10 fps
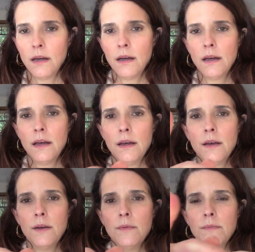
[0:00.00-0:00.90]

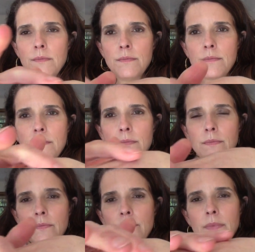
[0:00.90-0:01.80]
Um,
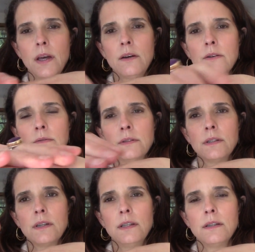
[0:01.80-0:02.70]
oh,
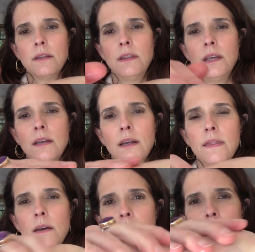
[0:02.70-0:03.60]
it's nice and thin. I
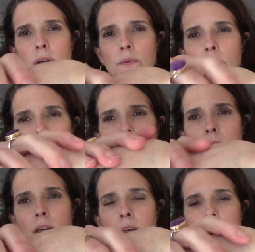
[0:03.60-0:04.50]
thought maybe it would
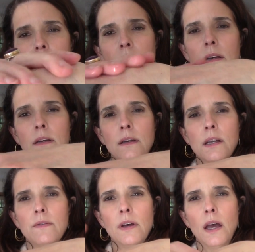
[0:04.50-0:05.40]
be
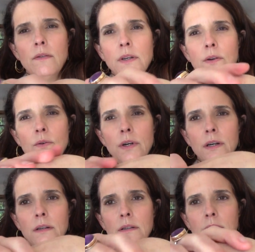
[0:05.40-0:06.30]
kind of a heavier
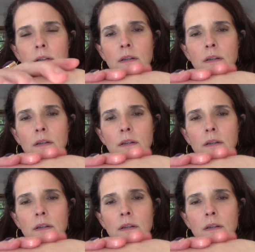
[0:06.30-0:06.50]
oil.